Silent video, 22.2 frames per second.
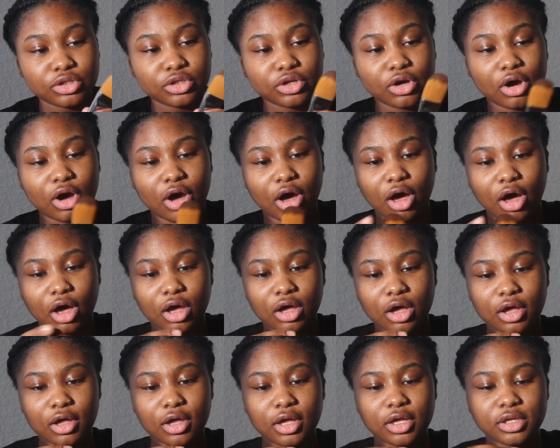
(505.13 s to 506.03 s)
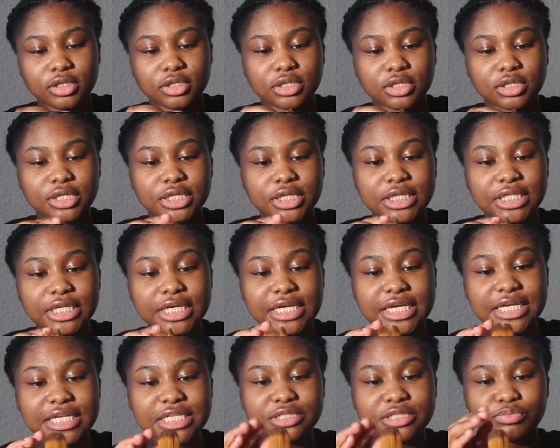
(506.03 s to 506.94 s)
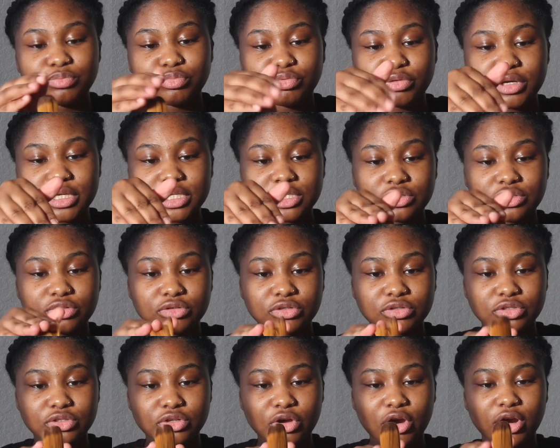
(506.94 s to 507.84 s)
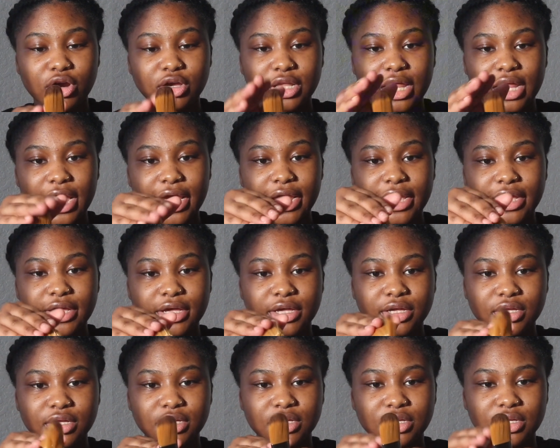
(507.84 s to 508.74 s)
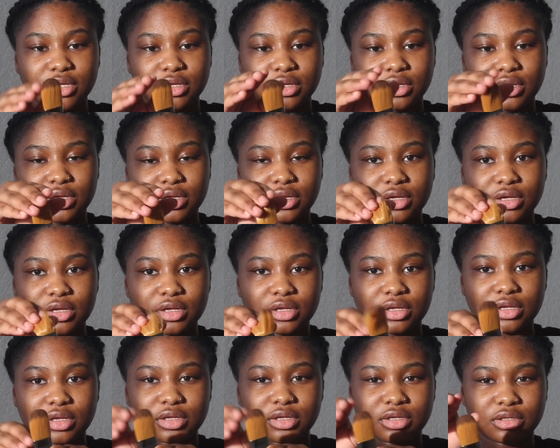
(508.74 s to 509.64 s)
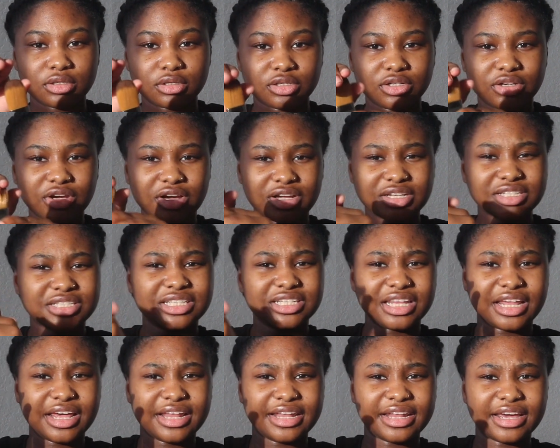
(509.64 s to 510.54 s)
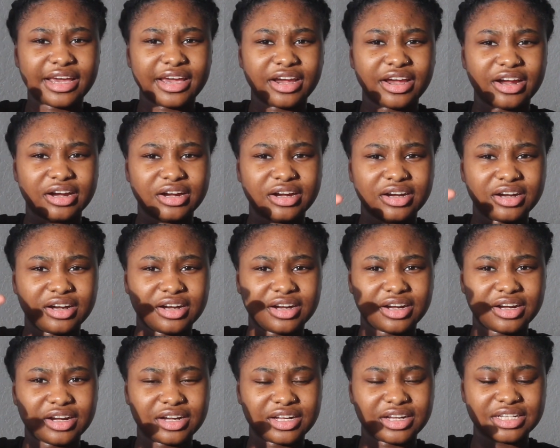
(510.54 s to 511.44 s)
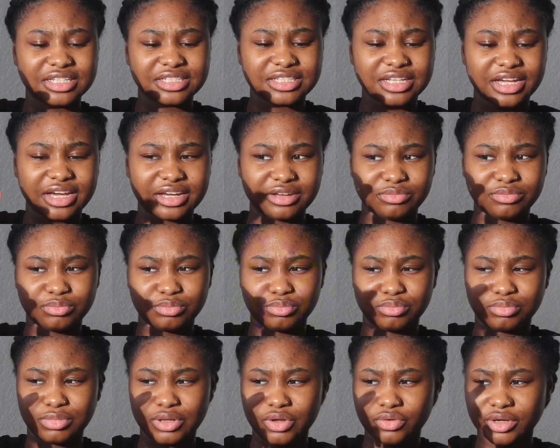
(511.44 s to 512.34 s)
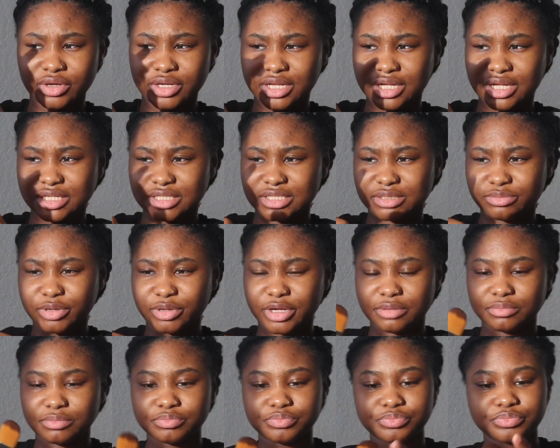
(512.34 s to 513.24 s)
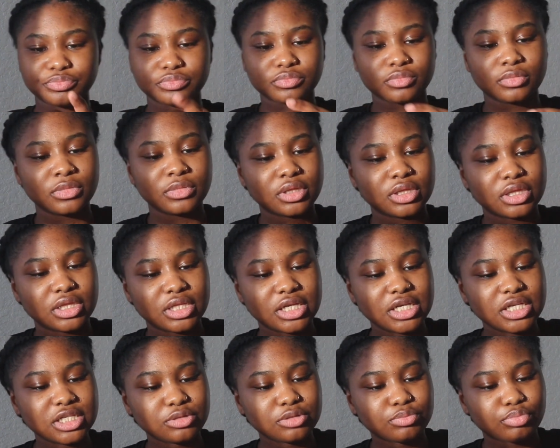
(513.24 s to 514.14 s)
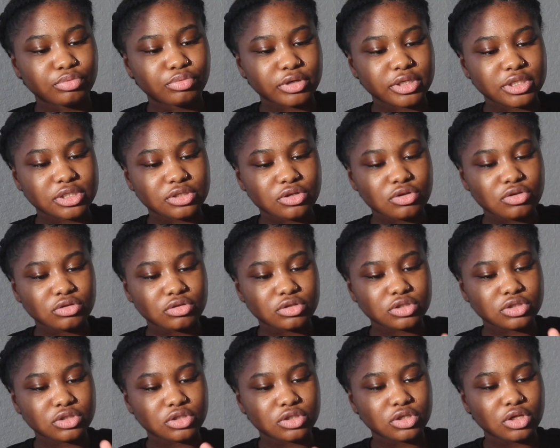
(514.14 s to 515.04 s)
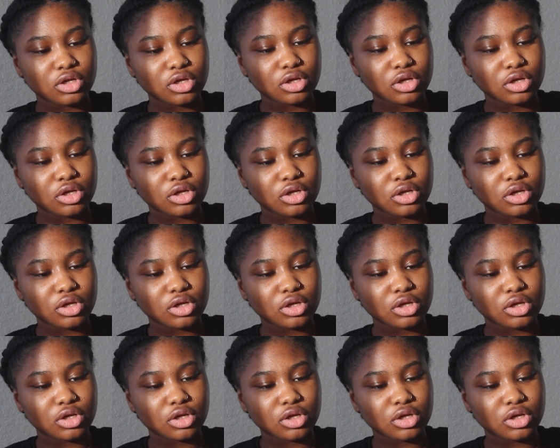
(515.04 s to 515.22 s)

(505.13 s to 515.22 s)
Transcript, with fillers: y'all, these bristles are like, y'all see that in the air? It's like blowing dust, but these bristles